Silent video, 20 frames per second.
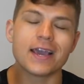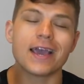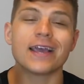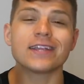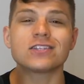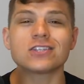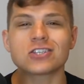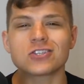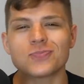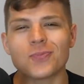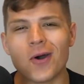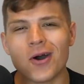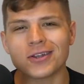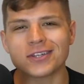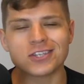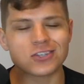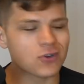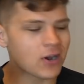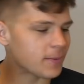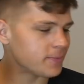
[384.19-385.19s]
It's a small
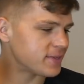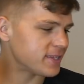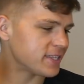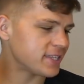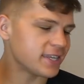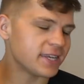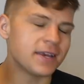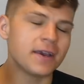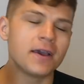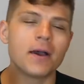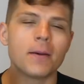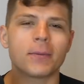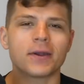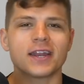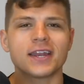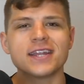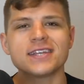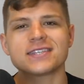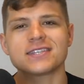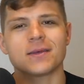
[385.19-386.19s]
discrepancy,
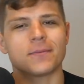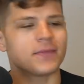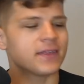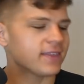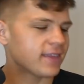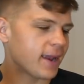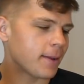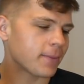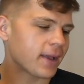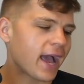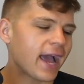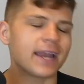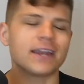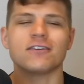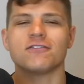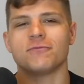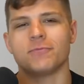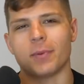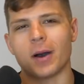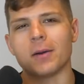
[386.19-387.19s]
but it is something that I'm kind
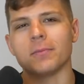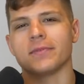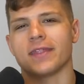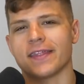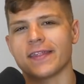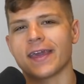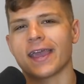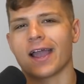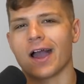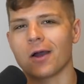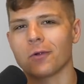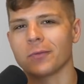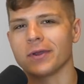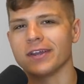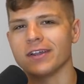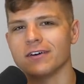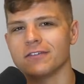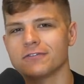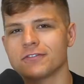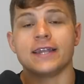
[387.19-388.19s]
of bummed that they got
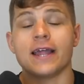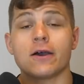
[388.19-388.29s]
rid of.